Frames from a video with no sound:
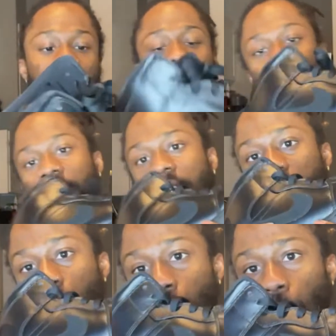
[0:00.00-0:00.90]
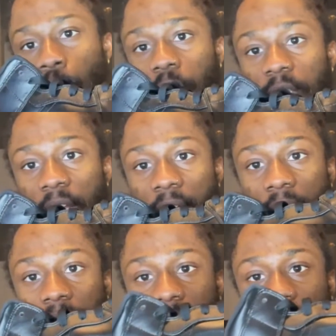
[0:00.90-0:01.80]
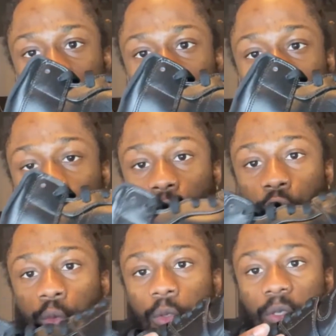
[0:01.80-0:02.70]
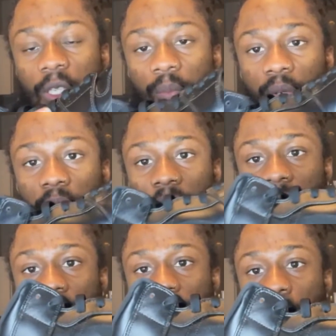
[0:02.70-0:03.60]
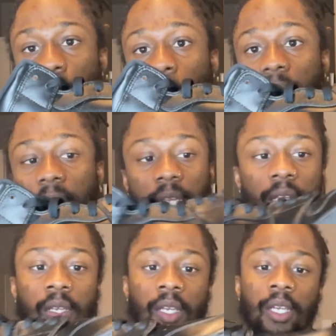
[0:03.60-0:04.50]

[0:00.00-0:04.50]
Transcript: The swoosh sign or the swoosh symbol is suede,